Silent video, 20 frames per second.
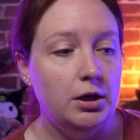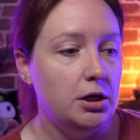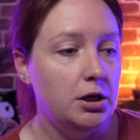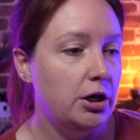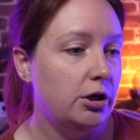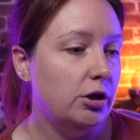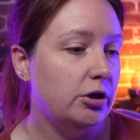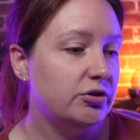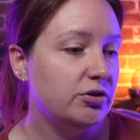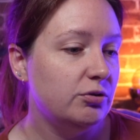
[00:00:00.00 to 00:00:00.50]

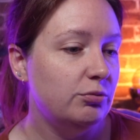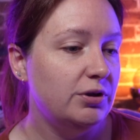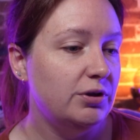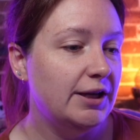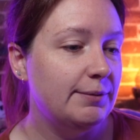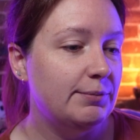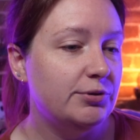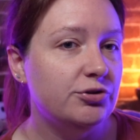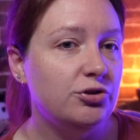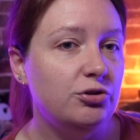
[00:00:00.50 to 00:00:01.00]
It also
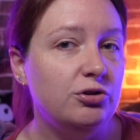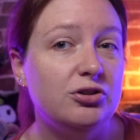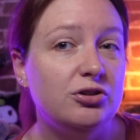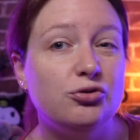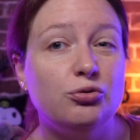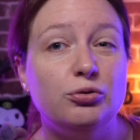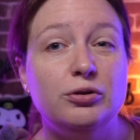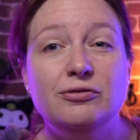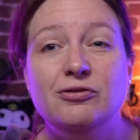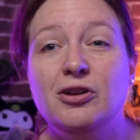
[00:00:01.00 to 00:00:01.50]
enables you to
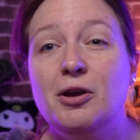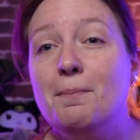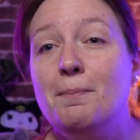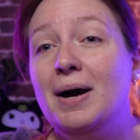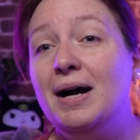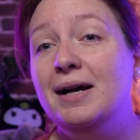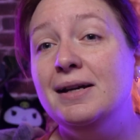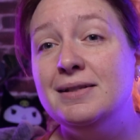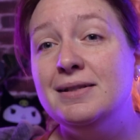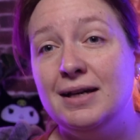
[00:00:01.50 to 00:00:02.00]
sort of
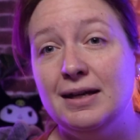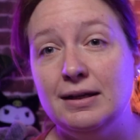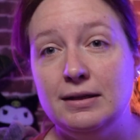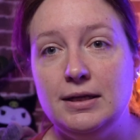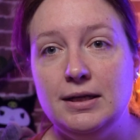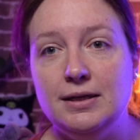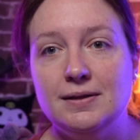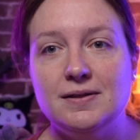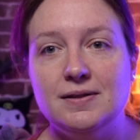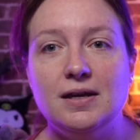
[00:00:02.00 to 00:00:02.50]
combine
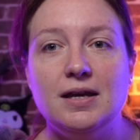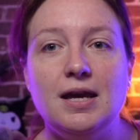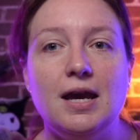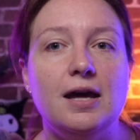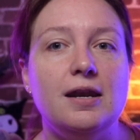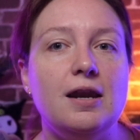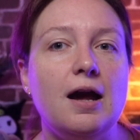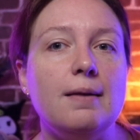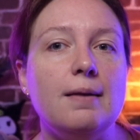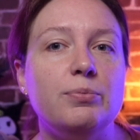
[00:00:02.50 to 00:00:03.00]
techniques.
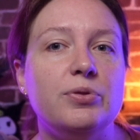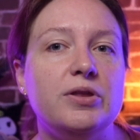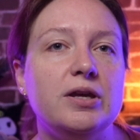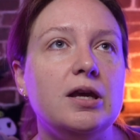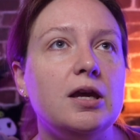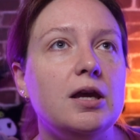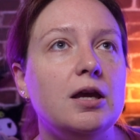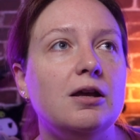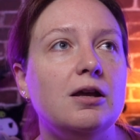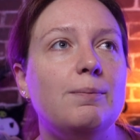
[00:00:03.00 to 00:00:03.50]
Again, I'm
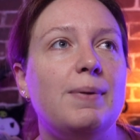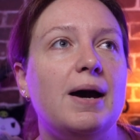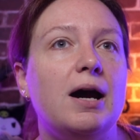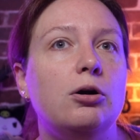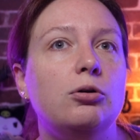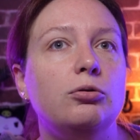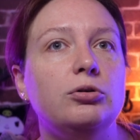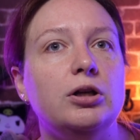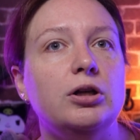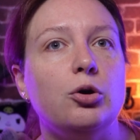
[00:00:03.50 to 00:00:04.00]
thinking
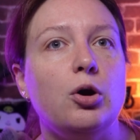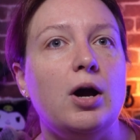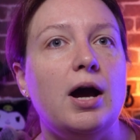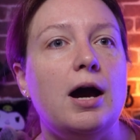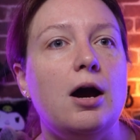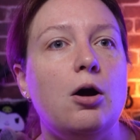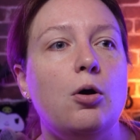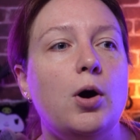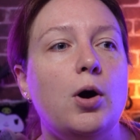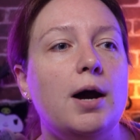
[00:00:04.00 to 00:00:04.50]
about, you know,
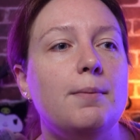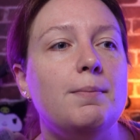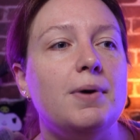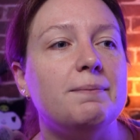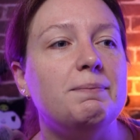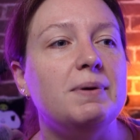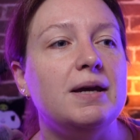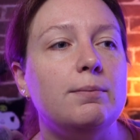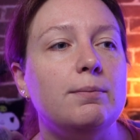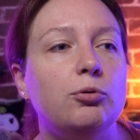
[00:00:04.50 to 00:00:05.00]
how I
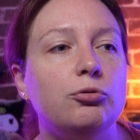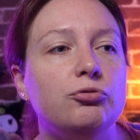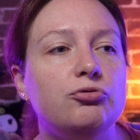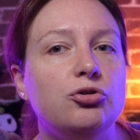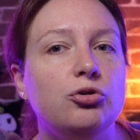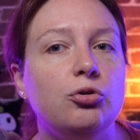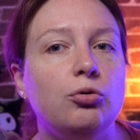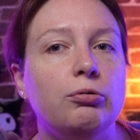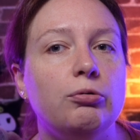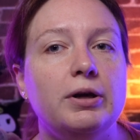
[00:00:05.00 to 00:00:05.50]
might be able
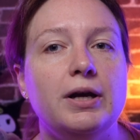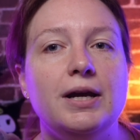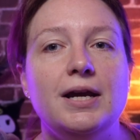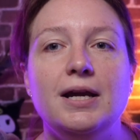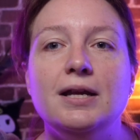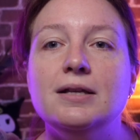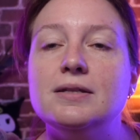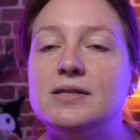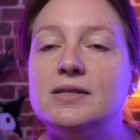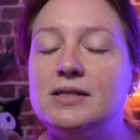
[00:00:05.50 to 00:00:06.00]
to
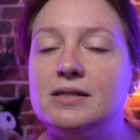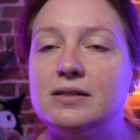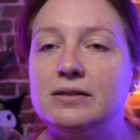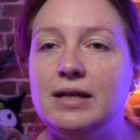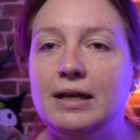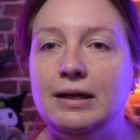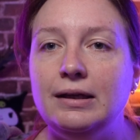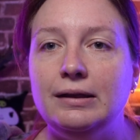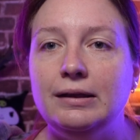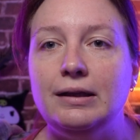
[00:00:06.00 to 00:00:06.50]
create
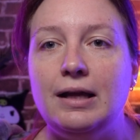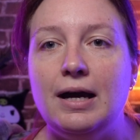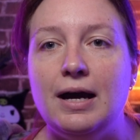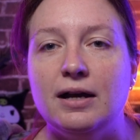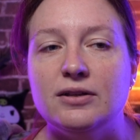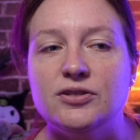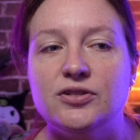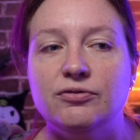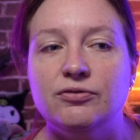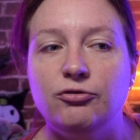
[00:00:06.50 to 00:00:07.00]
stained
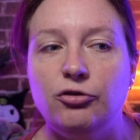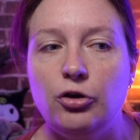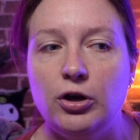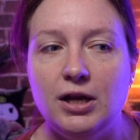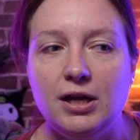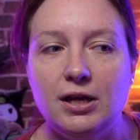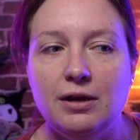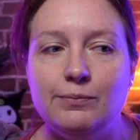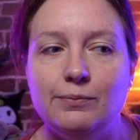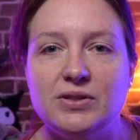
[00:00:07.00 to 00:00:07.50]
glass
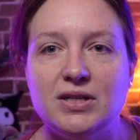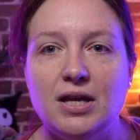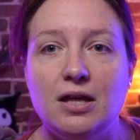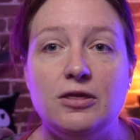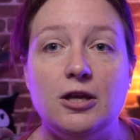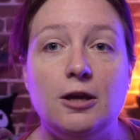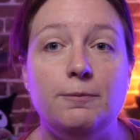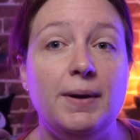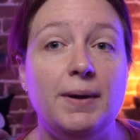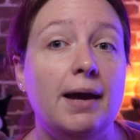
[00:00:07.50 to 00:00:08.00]
frames and
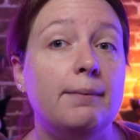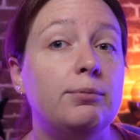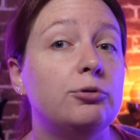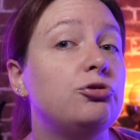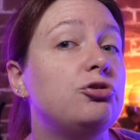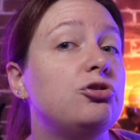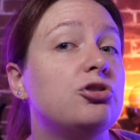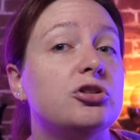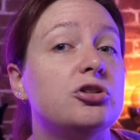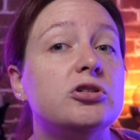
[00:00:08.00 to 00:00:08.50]
then be able to
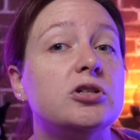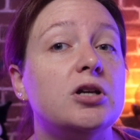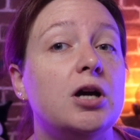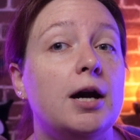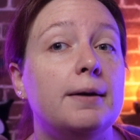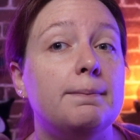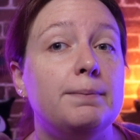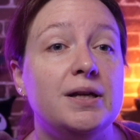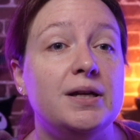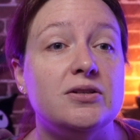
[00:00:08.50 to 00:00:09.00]
just
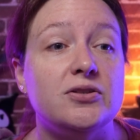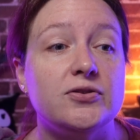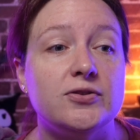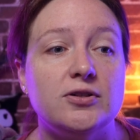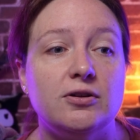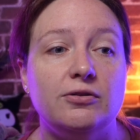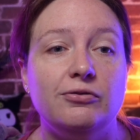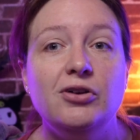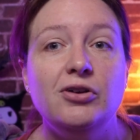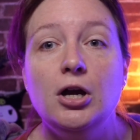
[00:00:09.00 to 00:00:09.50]
cut pieces
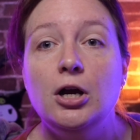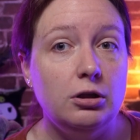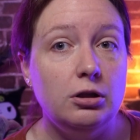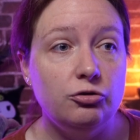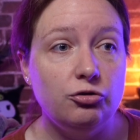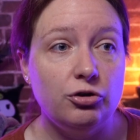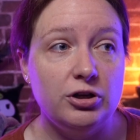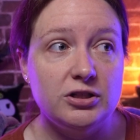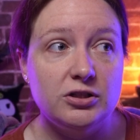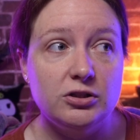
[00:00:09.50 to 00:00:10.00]
of
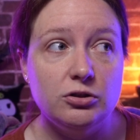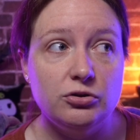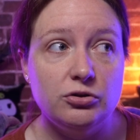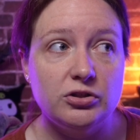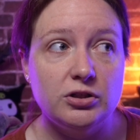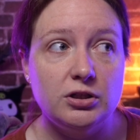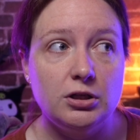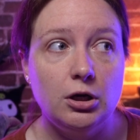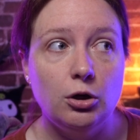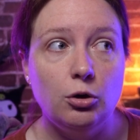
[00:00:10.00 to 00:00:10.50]

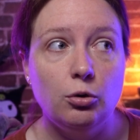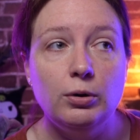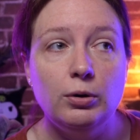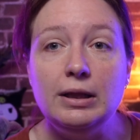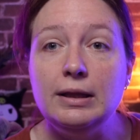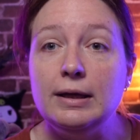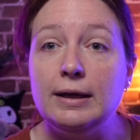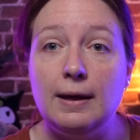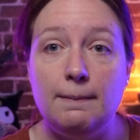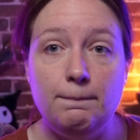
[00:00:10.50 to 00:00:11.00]
translucent
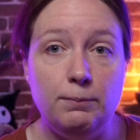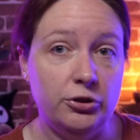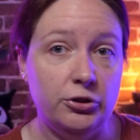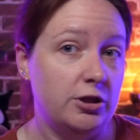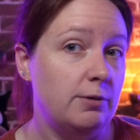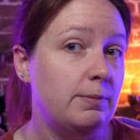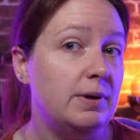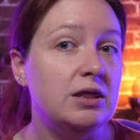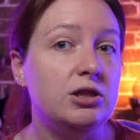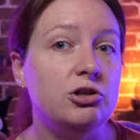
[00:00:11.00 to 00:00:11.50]
acrylic and put
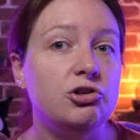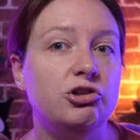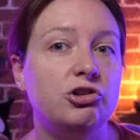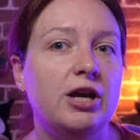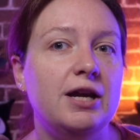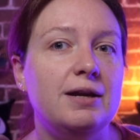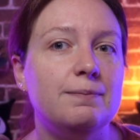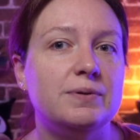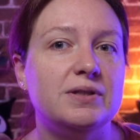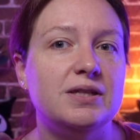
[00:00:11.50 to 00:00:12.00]
them in the
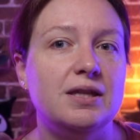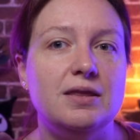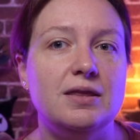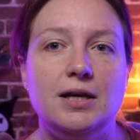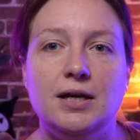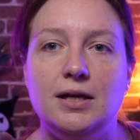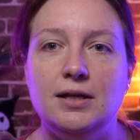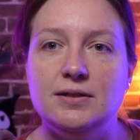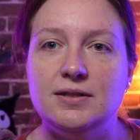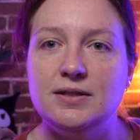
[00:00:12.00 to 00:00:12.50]
shapes and
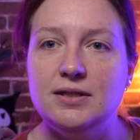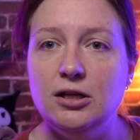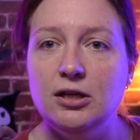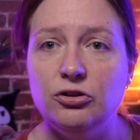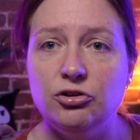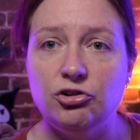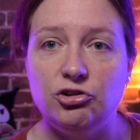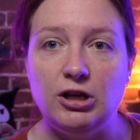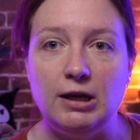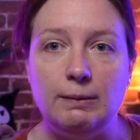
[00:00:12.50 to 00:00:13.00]
then seal
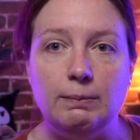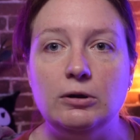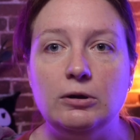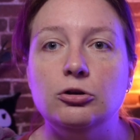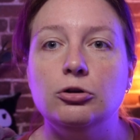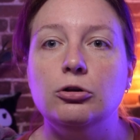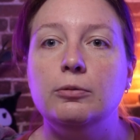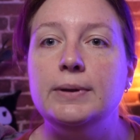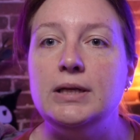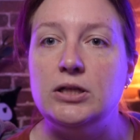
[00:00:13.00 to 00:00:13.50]
the shape and
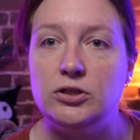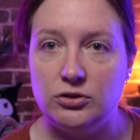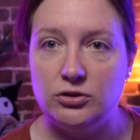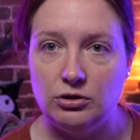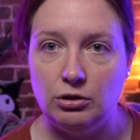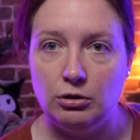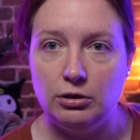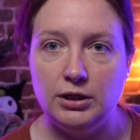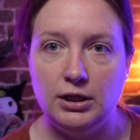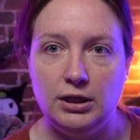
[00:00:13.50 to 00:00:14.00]
it'll be
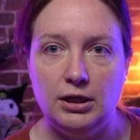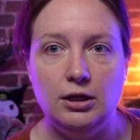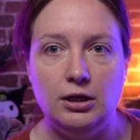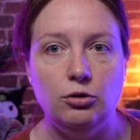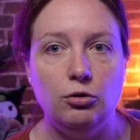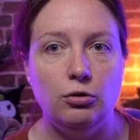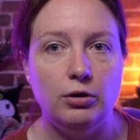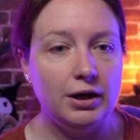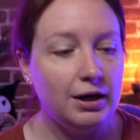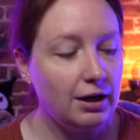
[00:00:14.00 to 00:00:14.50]
sturdy and
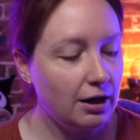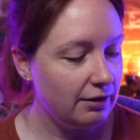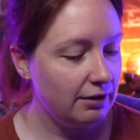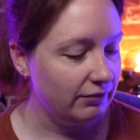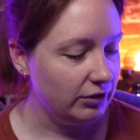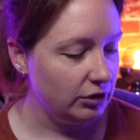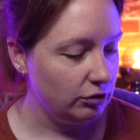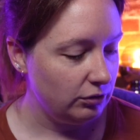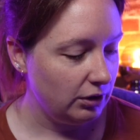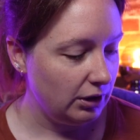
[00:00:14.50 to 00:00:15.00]
create kind of
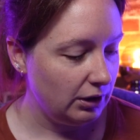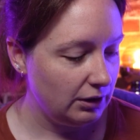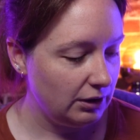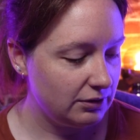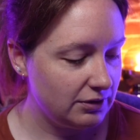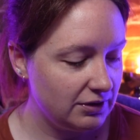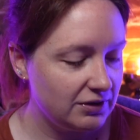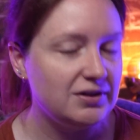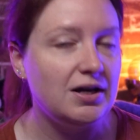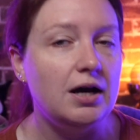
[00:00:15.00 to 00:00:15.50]
a unique
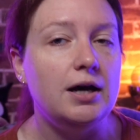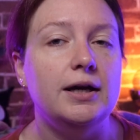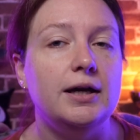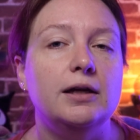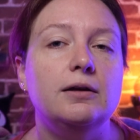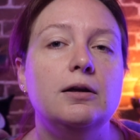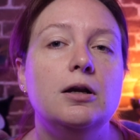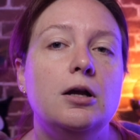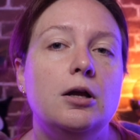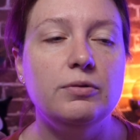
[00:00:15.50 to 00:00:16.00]
design.